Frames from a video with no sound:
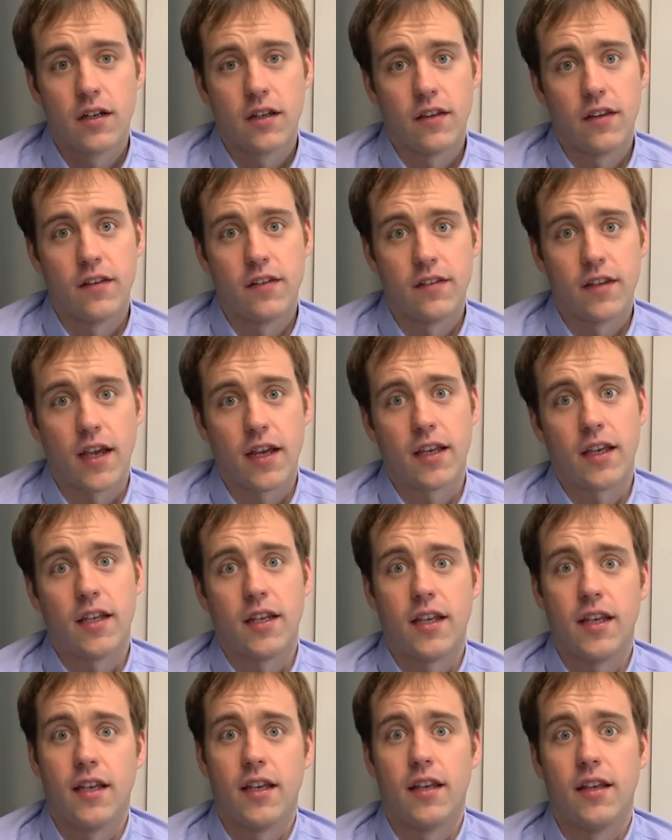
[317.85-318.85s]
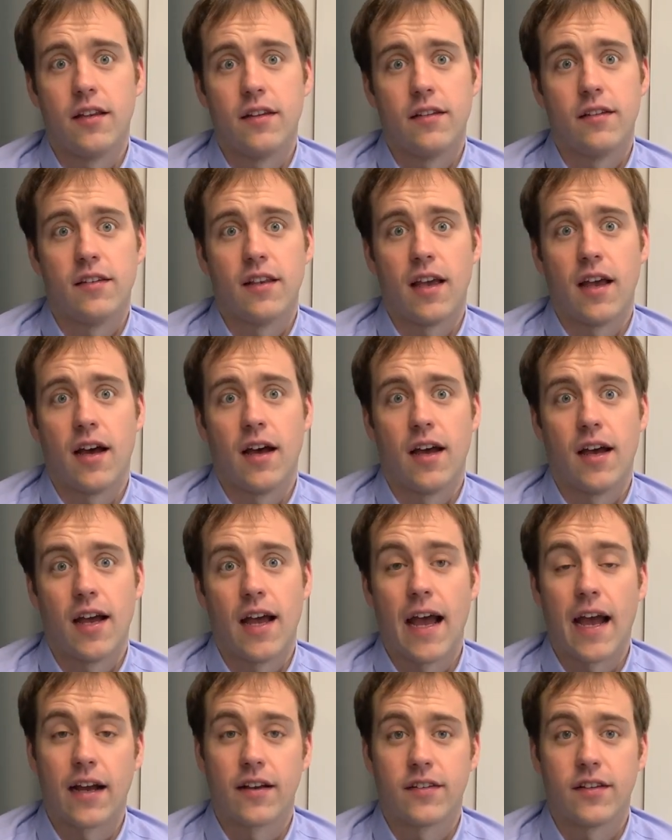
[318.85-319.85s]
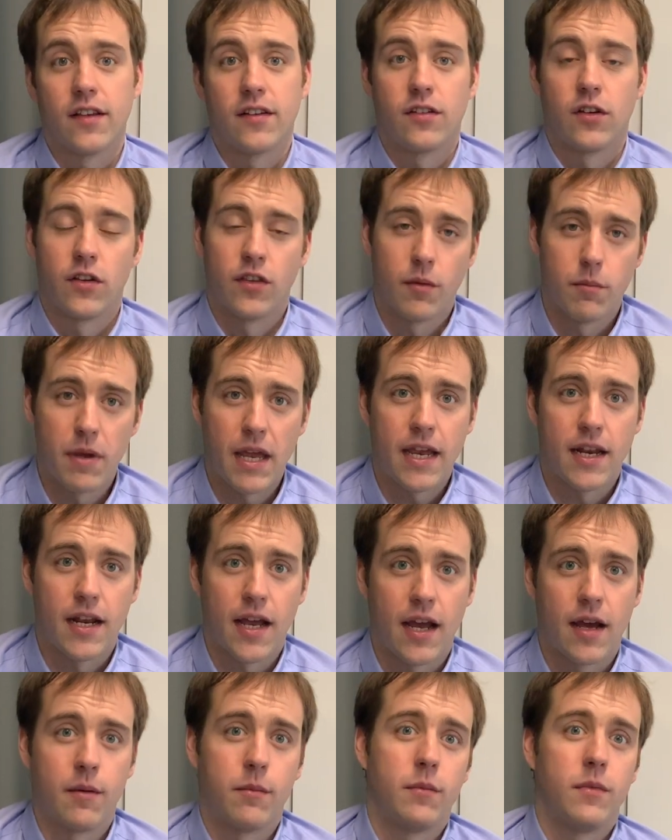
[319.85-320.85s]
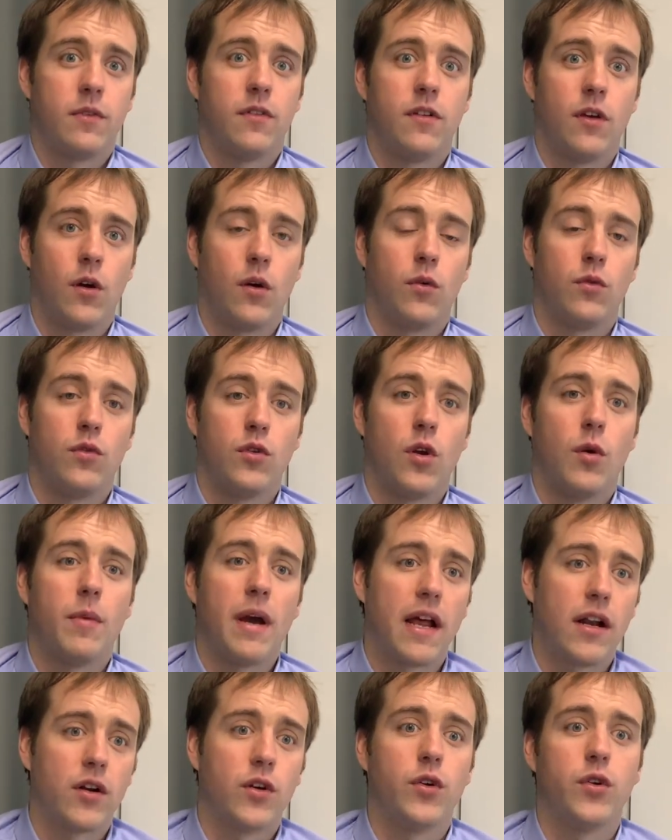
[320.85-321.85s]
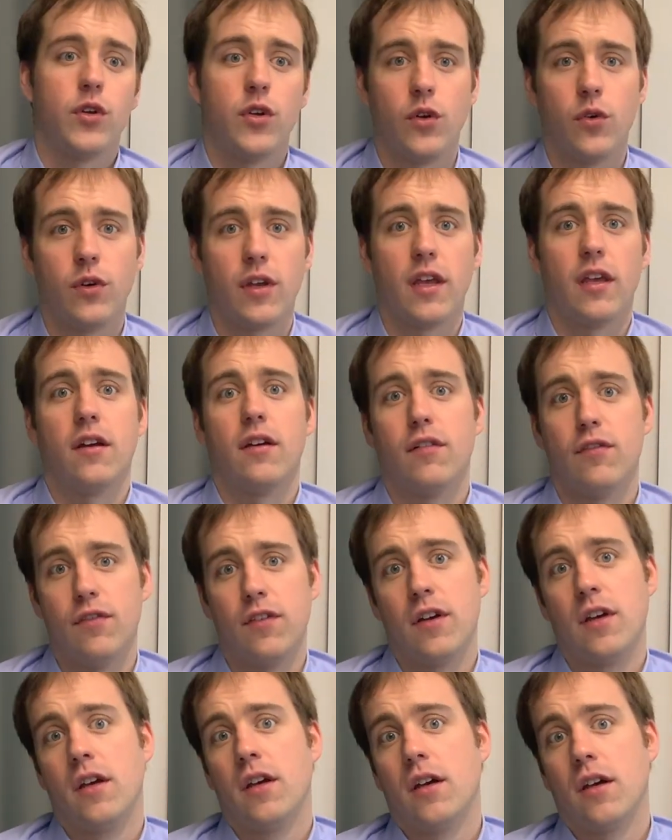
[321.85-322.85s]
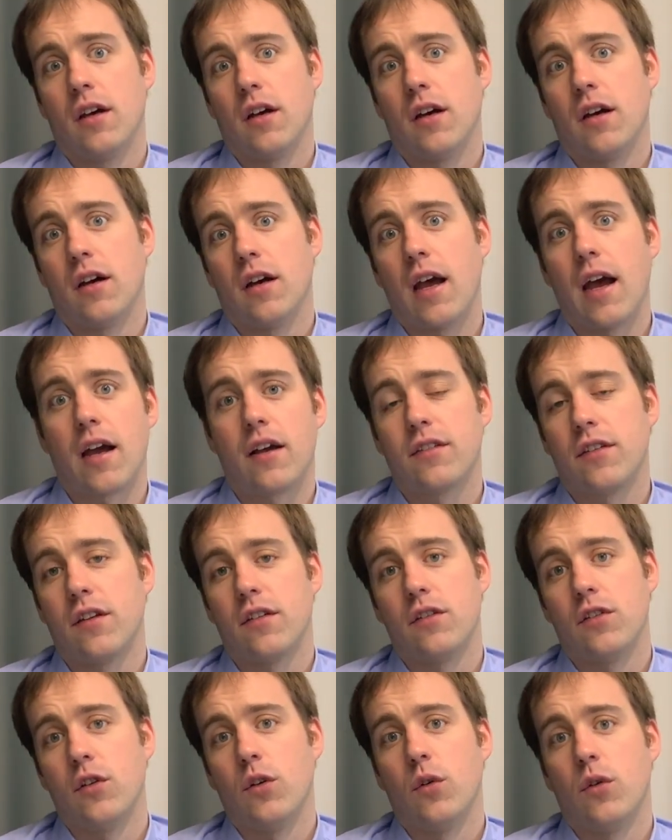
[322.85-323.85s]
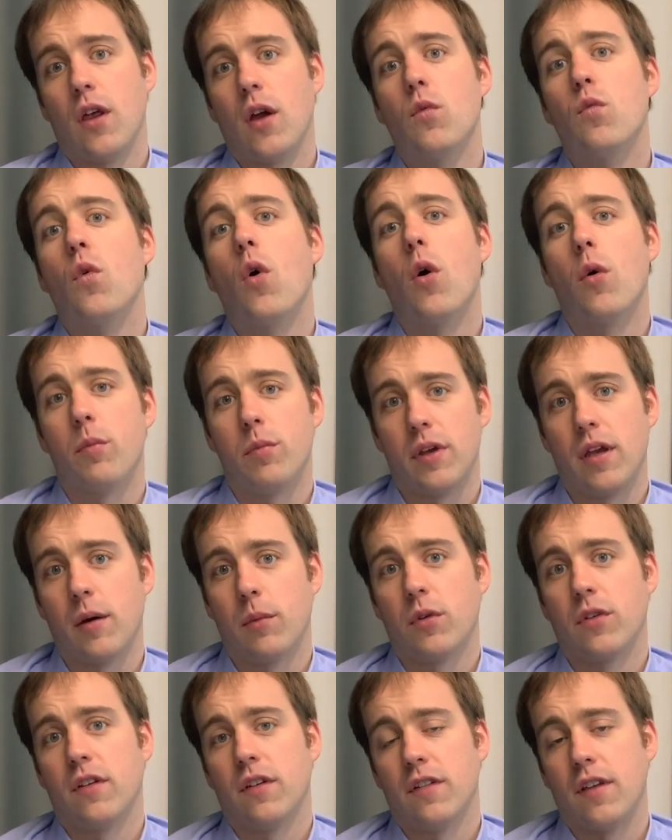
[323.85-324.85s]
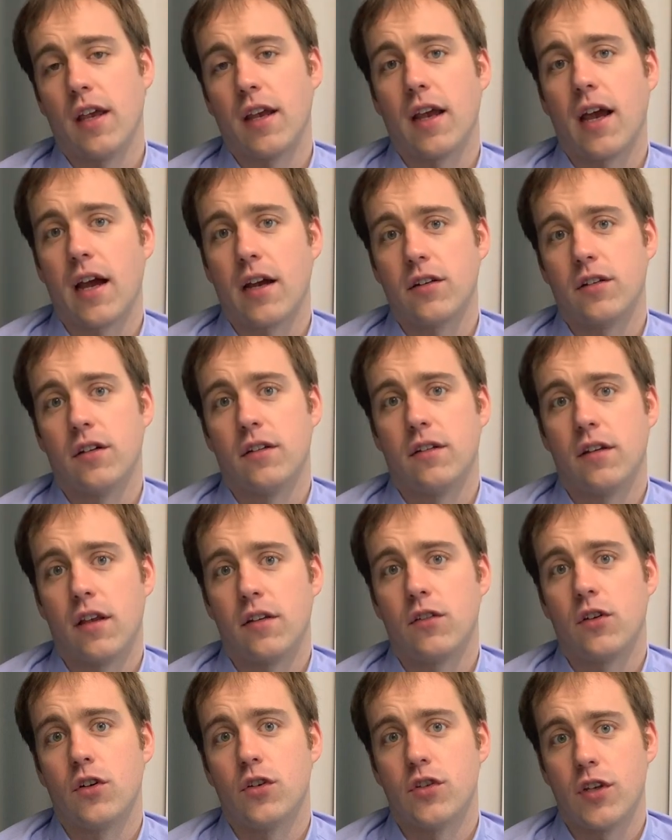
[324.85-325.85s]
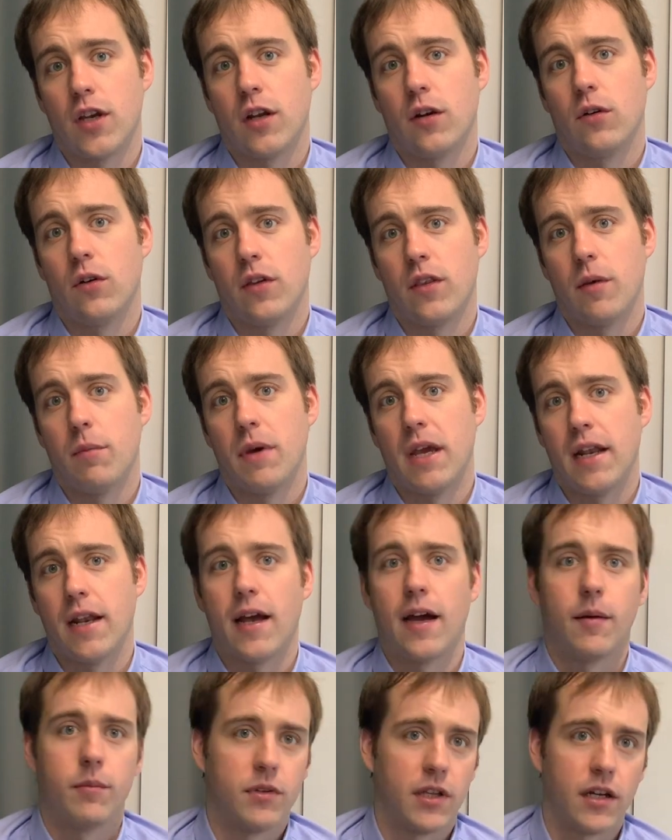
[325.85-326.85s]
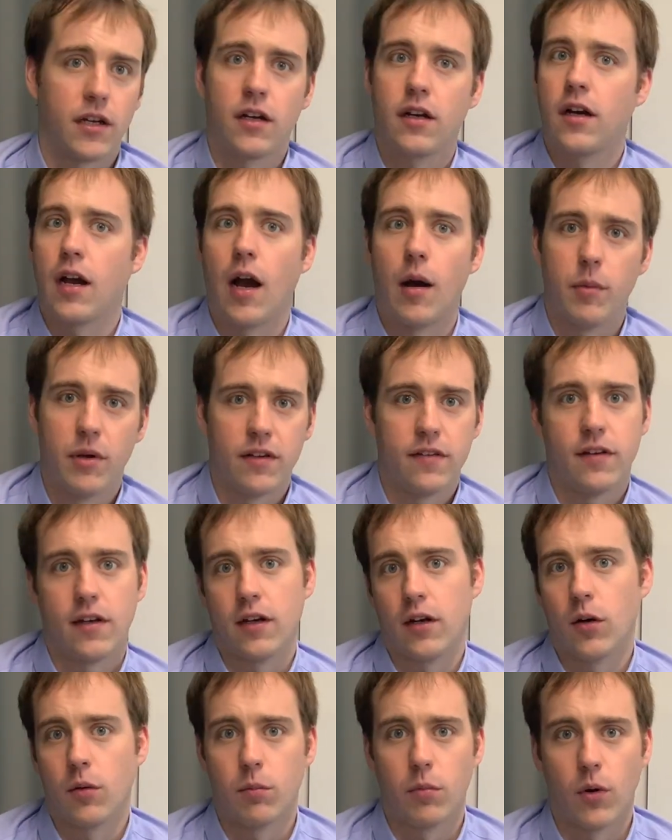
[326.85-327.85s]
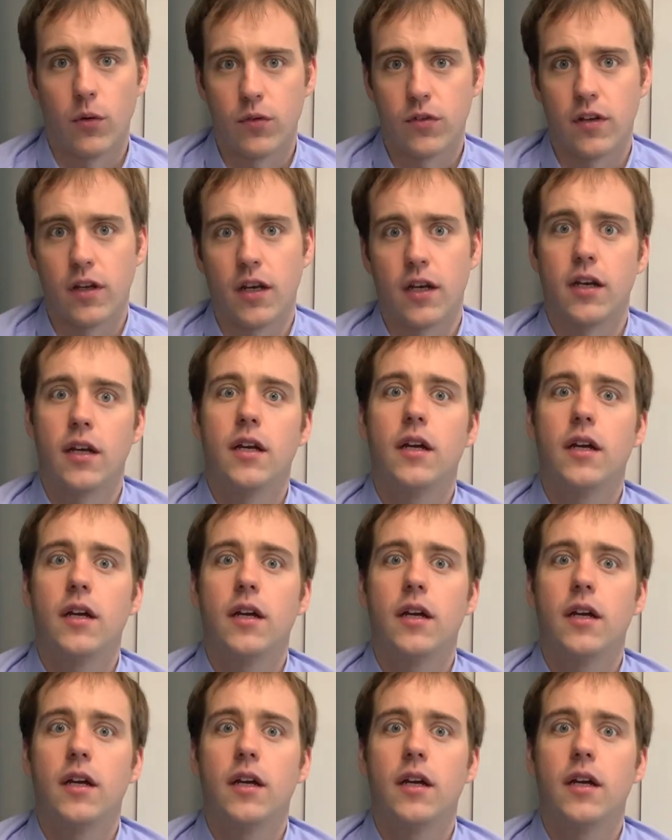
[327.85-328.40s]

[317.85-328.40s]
The second is access on the main app. So no matter who you give access to, they won't be able to take actions as your channel on the main app, like commenting or posting.